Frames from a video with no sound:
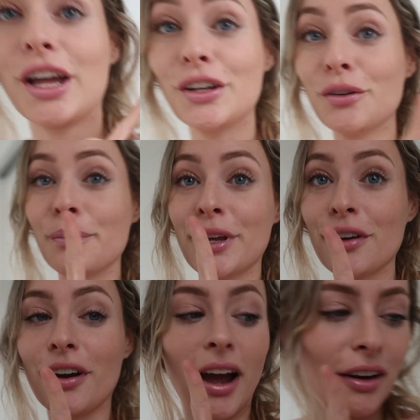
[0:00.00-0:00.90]
a new
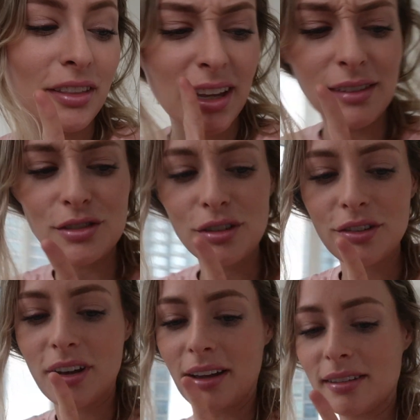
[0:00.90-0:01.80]
mirror. I don't think I've showed
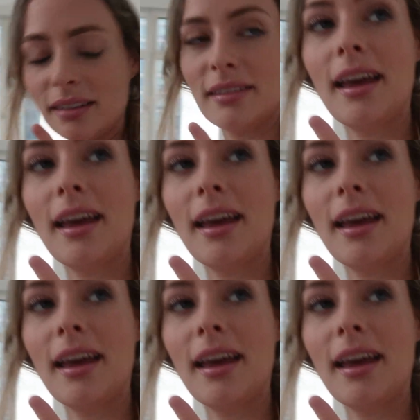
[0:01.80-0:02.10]
you guys this